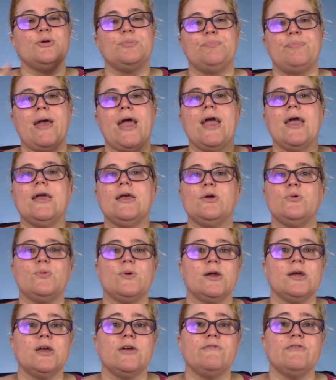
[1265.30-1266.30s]
paying,
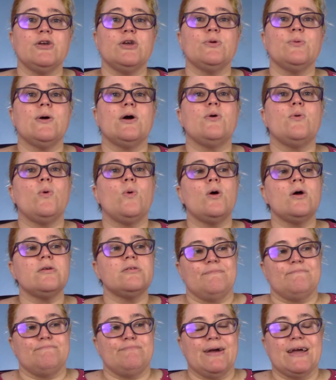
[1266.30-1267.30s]
we're giving you a
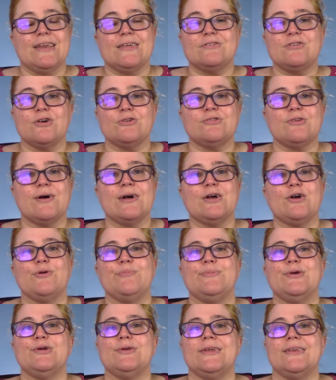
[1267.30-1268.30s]
course, but it's also a
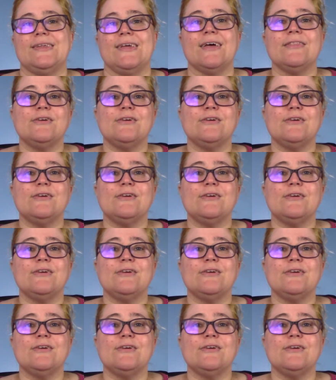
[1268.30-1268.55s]
community.